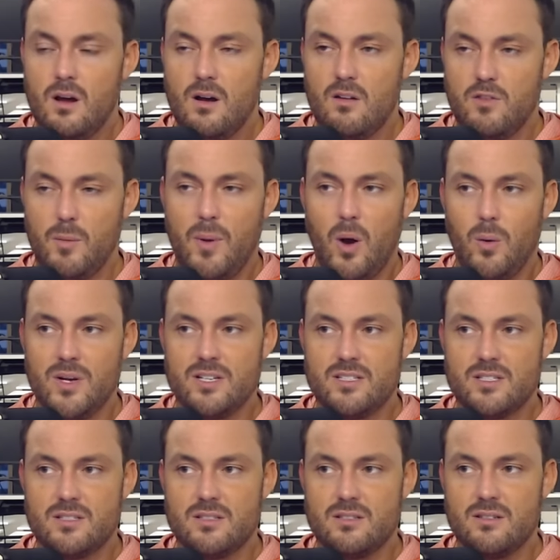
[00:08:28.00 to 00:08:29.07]
Football
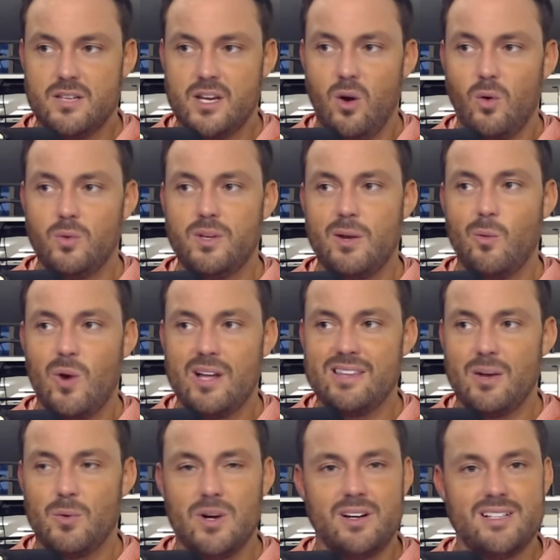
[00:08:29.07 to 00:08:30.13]
was the only one
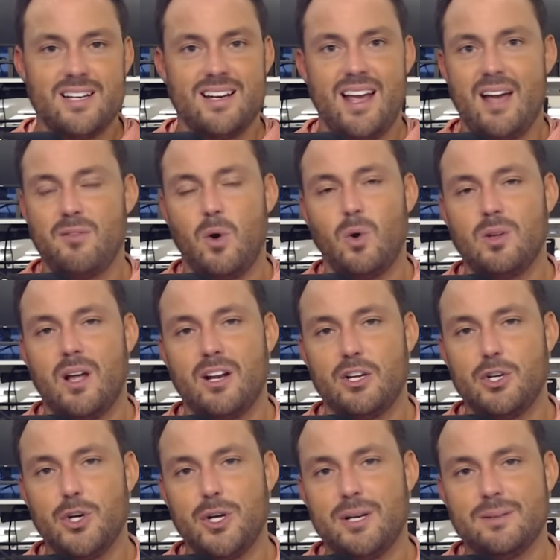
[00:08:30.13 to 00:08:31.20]
that really didn't have a whole lot of
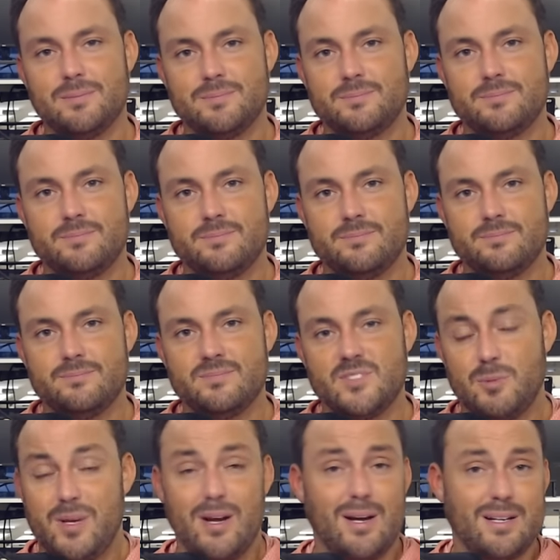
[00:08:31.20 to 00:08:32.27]
good, to
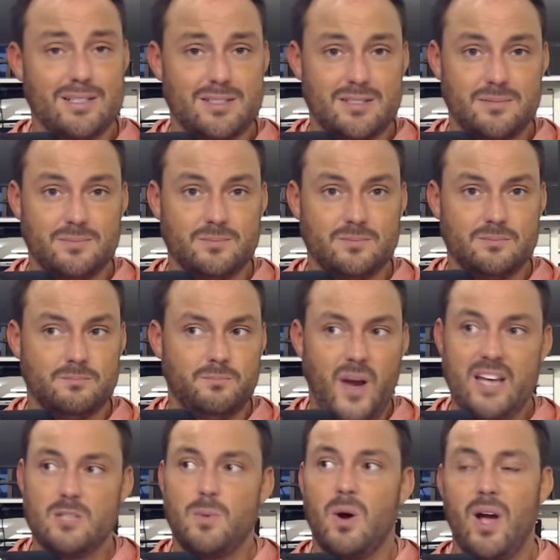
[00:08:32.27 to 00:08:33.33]
be honest.
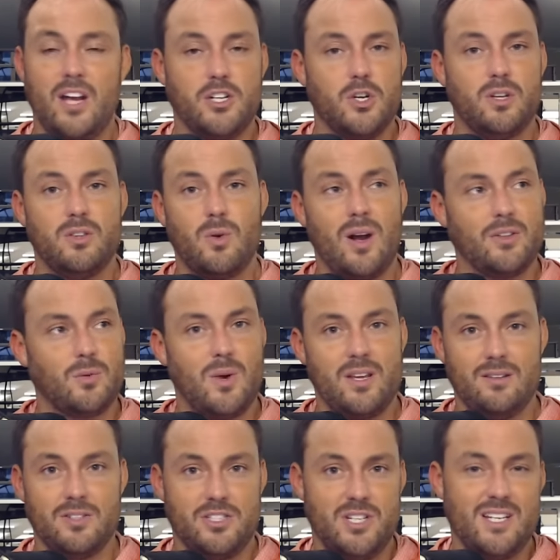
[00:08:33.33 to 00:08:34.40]
Baseball had good throughout the
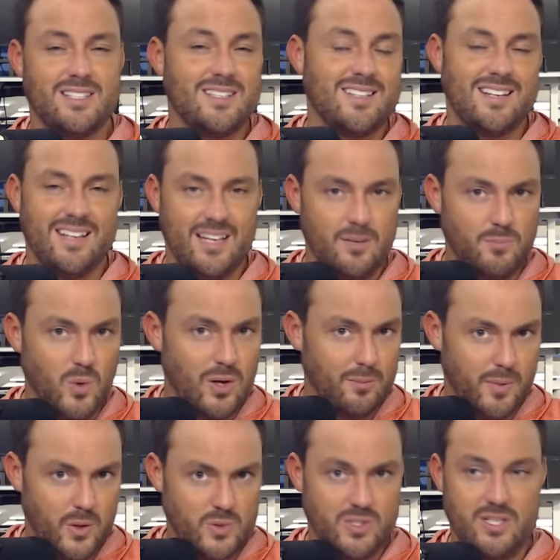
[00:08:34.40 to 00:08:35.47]
regular season, didn't end well in
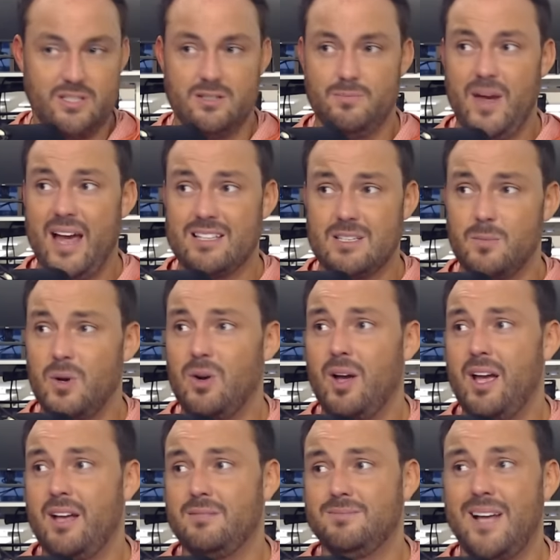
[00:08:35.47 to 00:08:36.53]
postseason. Basketball
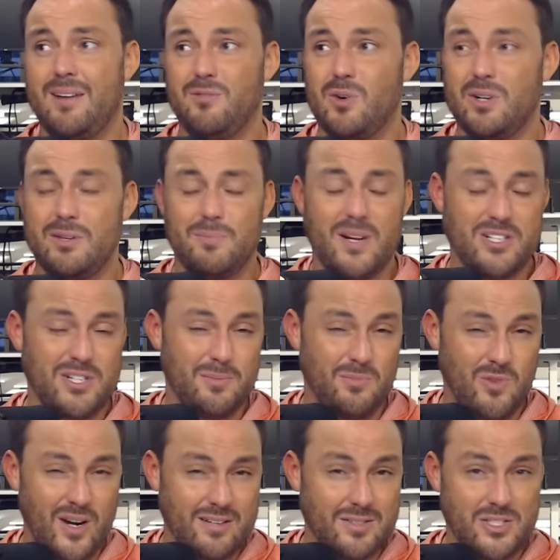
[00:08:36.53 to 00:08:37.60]
had not really much in
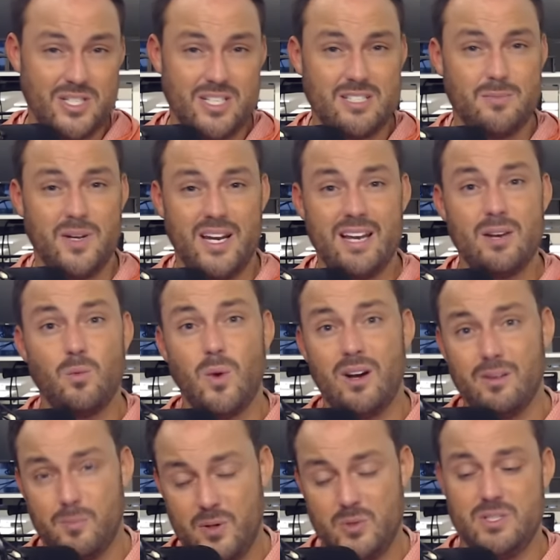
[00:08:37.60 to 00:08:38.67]
regular season, but ended well
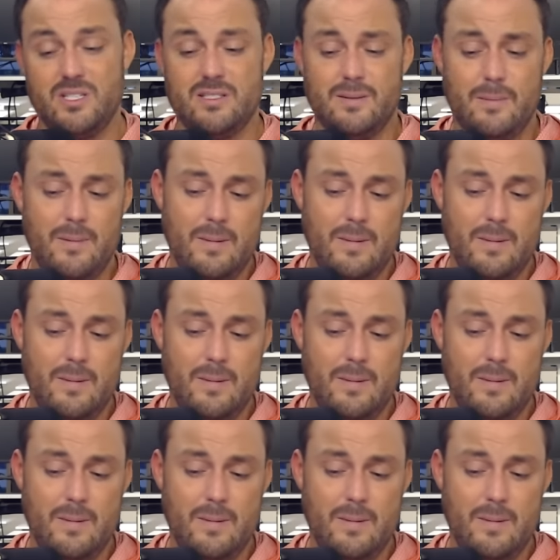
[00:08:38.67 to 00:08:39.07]
in postseason.